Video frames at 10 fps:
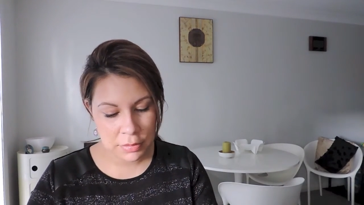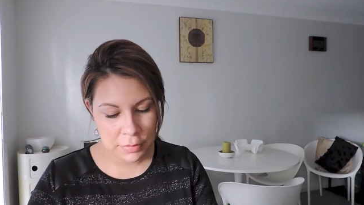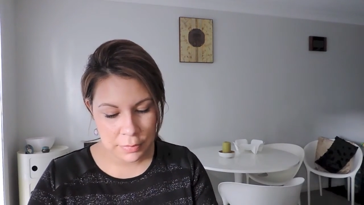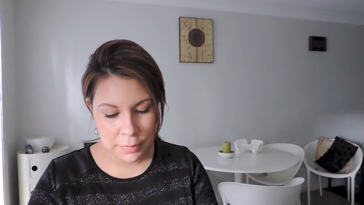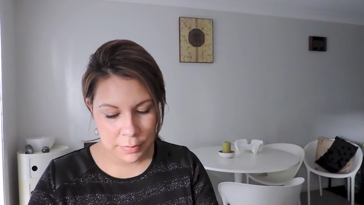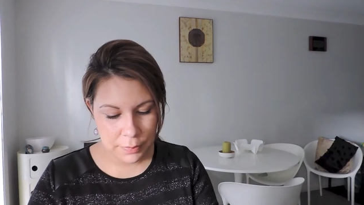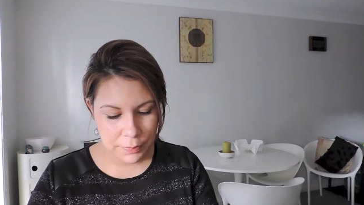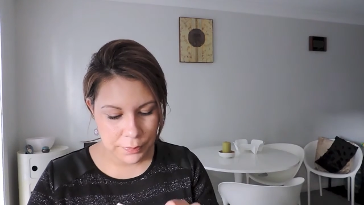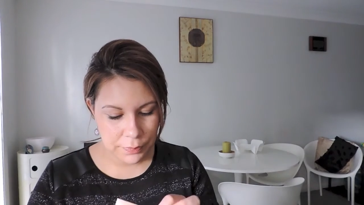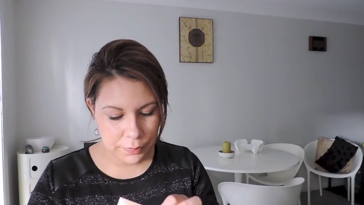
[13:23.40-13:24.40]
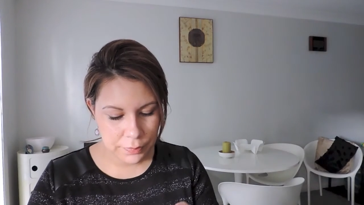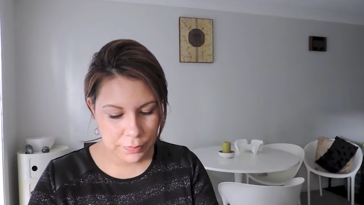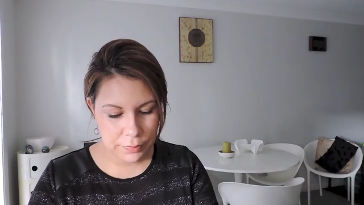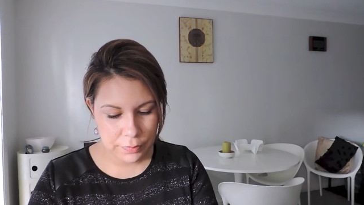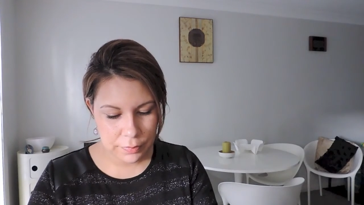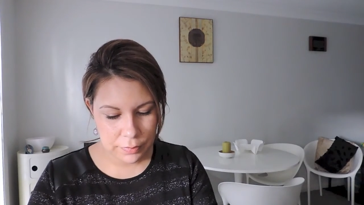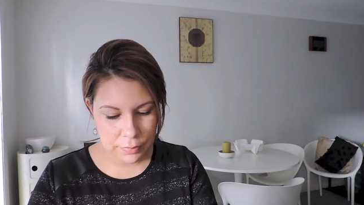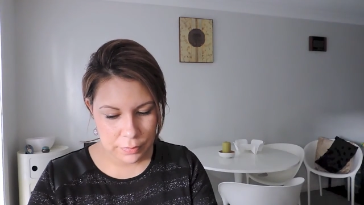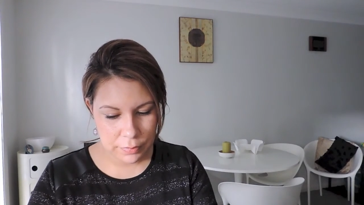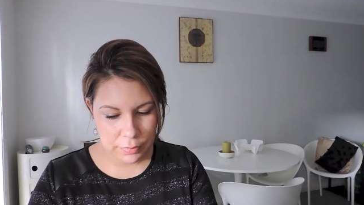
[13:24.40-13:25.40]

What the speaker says: No one is speaking in this clip.